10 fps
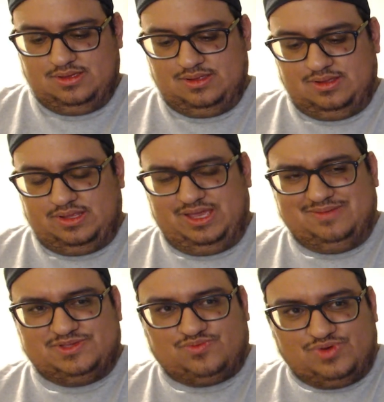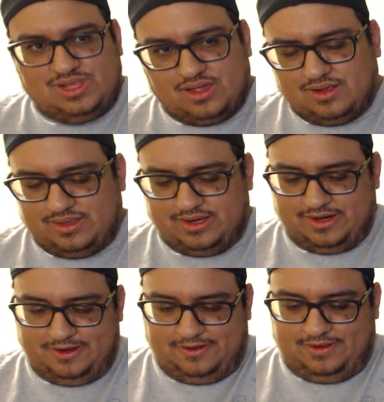Damn, it's really on there.
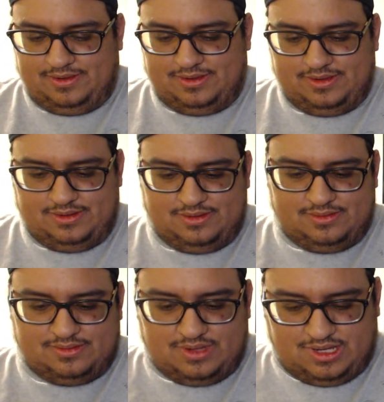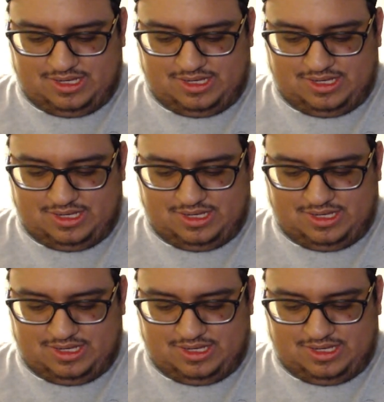Oh.